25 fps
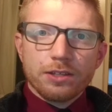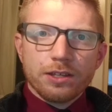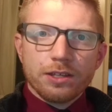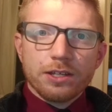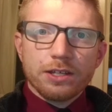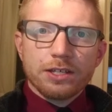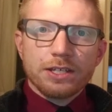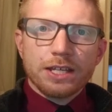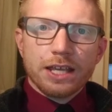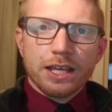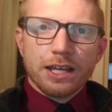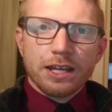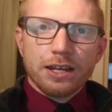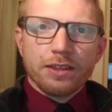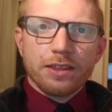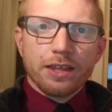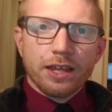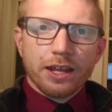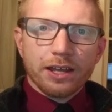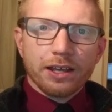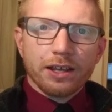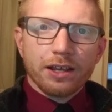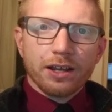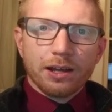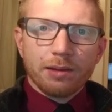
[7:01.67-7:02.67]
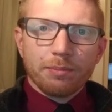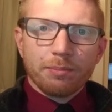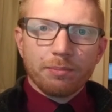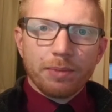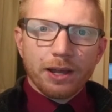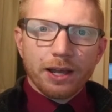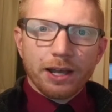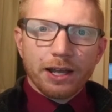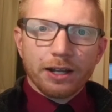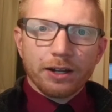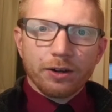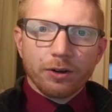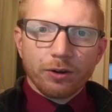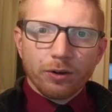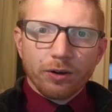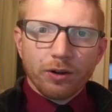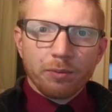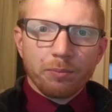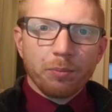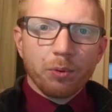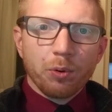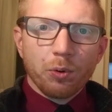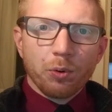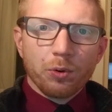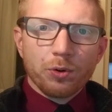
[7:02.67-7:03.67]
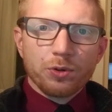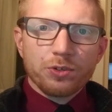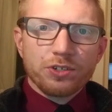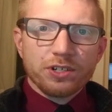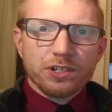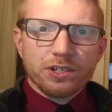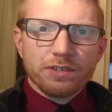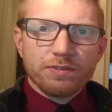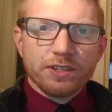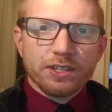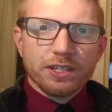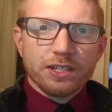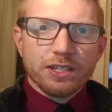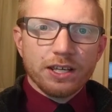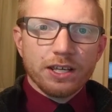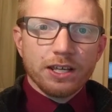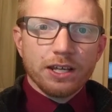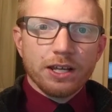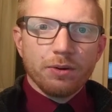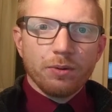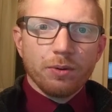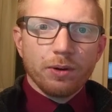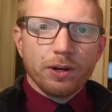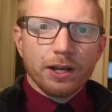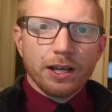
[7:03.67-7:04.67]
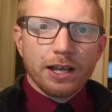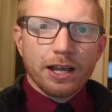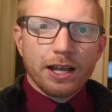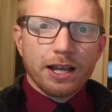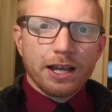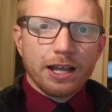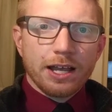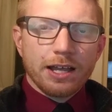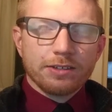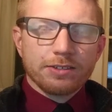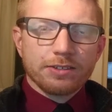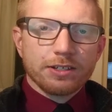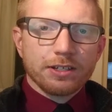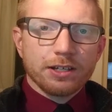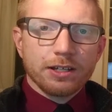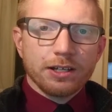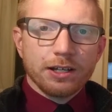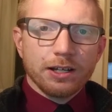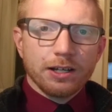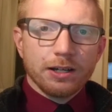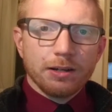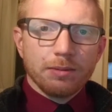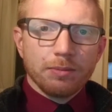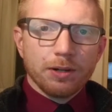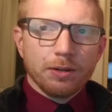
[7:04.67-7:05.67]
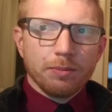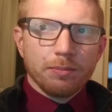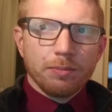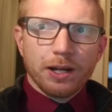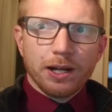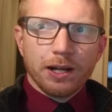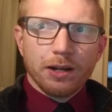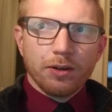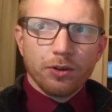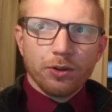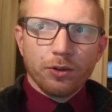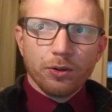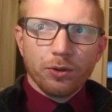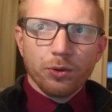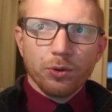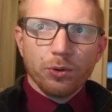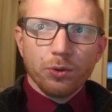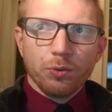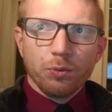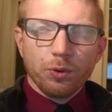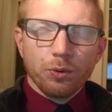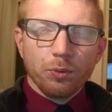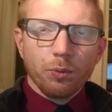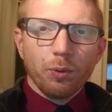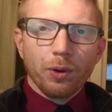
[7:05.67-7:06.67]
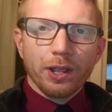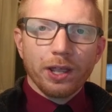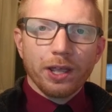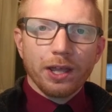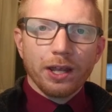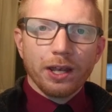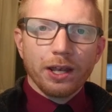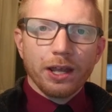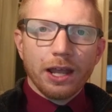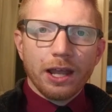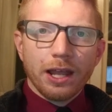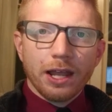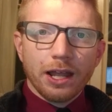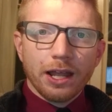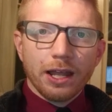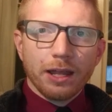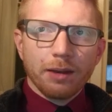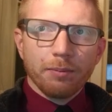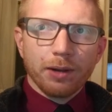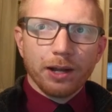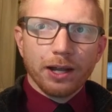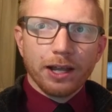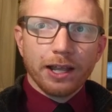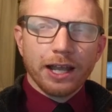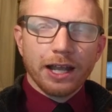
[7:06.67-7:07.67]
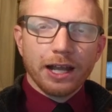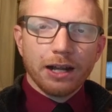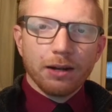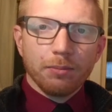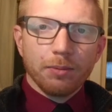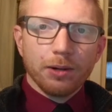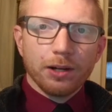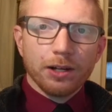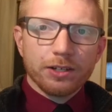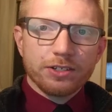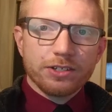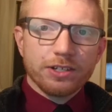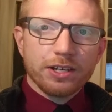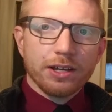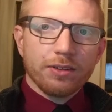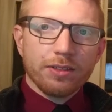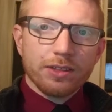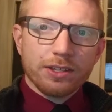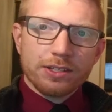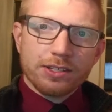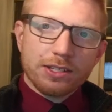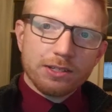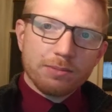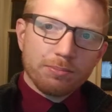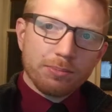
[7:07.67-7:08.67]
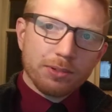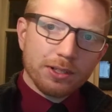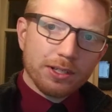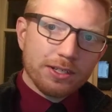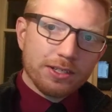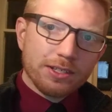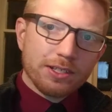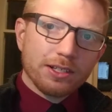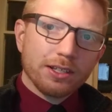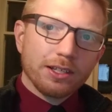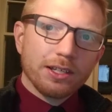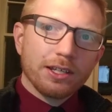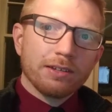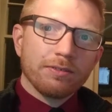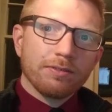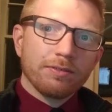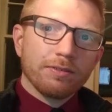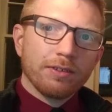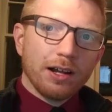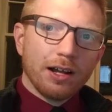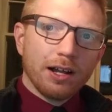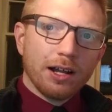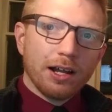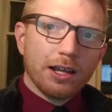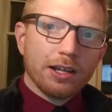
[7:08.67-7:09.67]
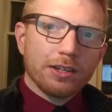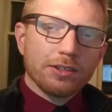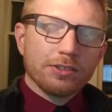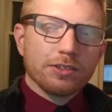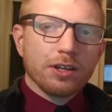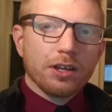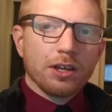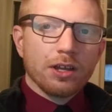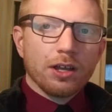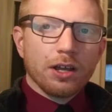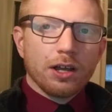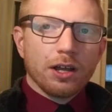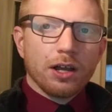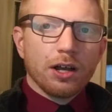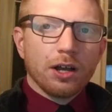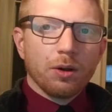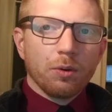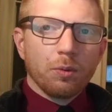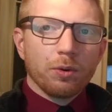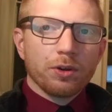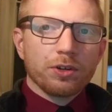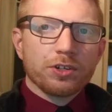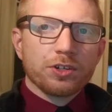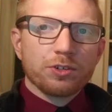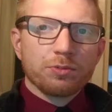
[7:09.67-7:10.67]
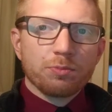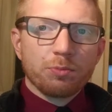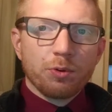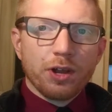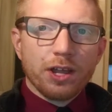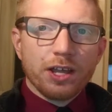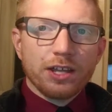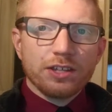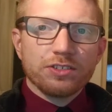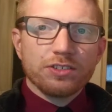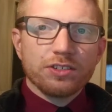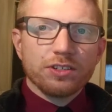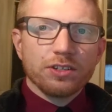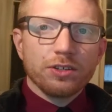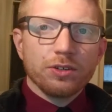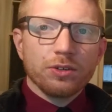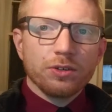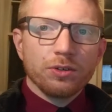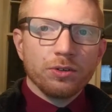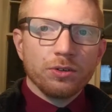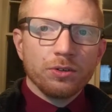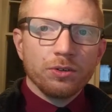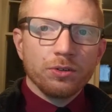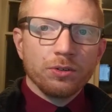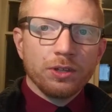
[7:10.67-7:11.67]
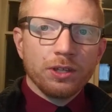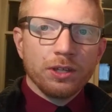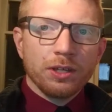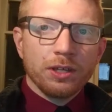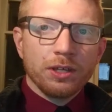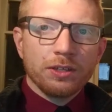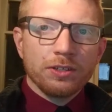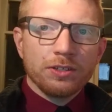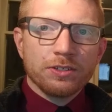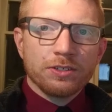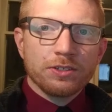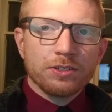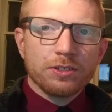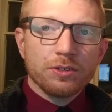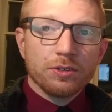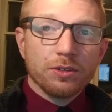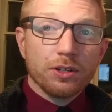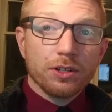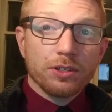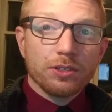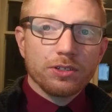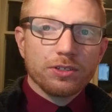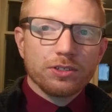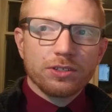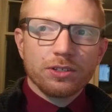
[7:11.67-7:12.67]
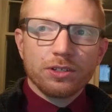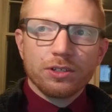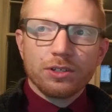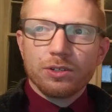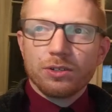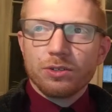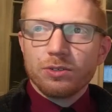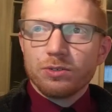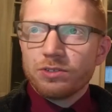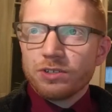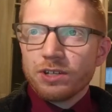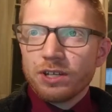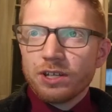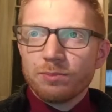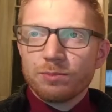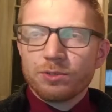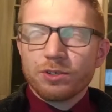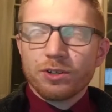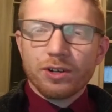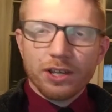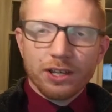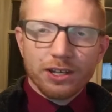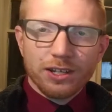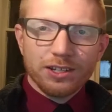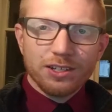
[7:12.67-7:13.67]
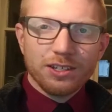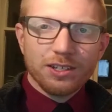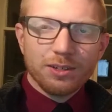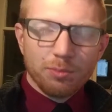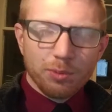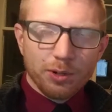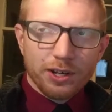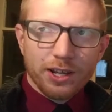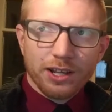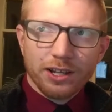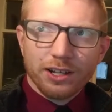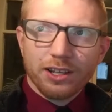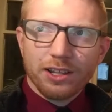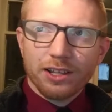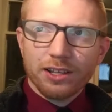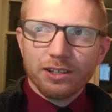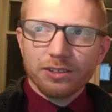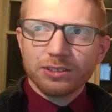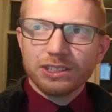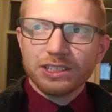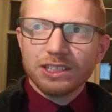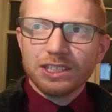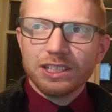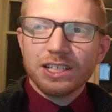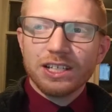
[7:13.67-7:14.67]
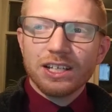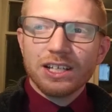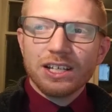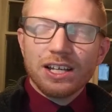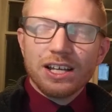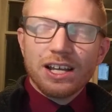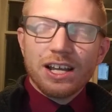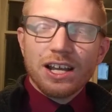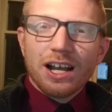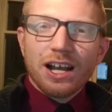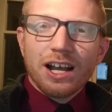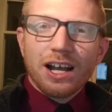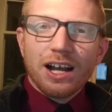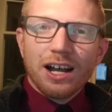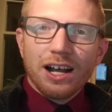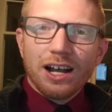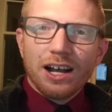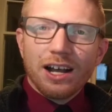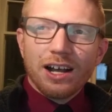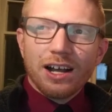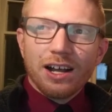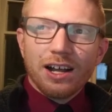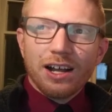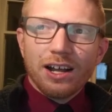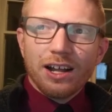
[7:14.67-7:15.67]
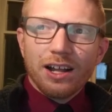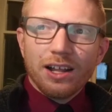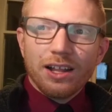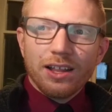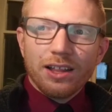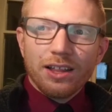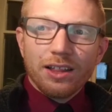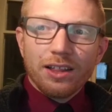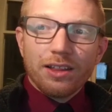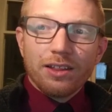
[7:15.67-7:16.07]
the data that I got back, or a portion of the data, when I ask about who would win and by how much. Now this implicitly defines which spreads the students, whose names are hidden to protect the guilty, how